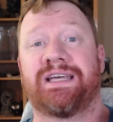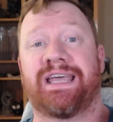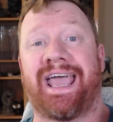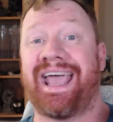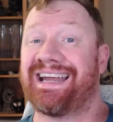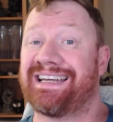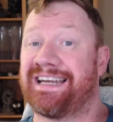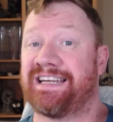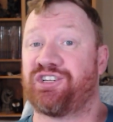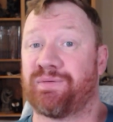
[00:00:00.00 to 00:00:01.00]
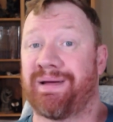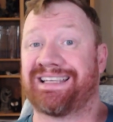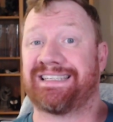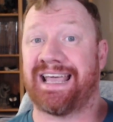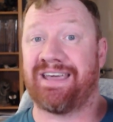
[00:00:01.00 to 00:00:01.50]
And it is your
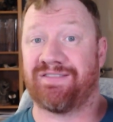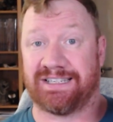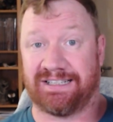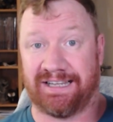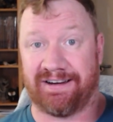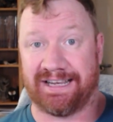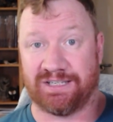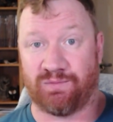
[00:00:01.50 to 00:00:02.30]
best save as a cleric as